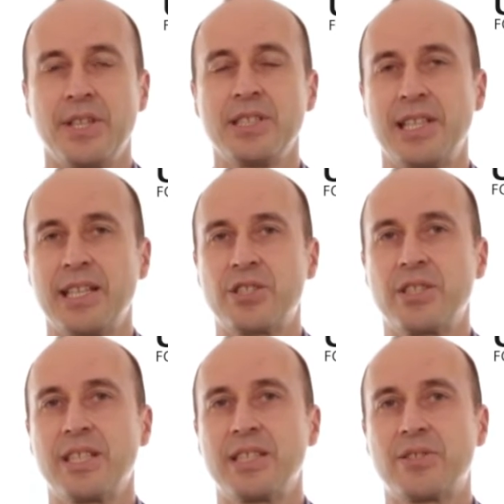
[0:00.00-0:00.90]
This
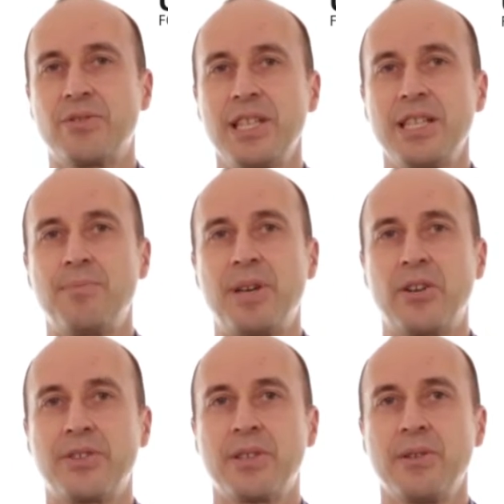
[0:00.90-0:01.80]
lecture is really
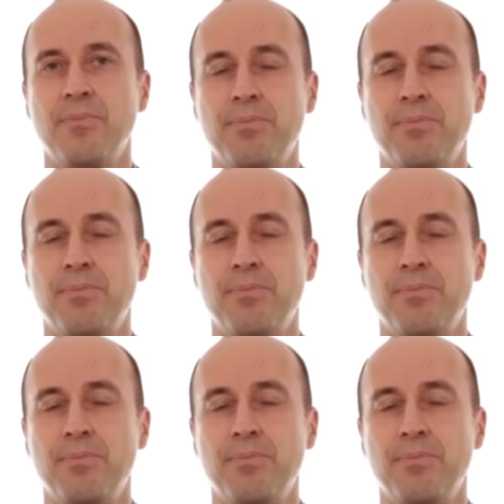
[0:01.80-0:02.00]
about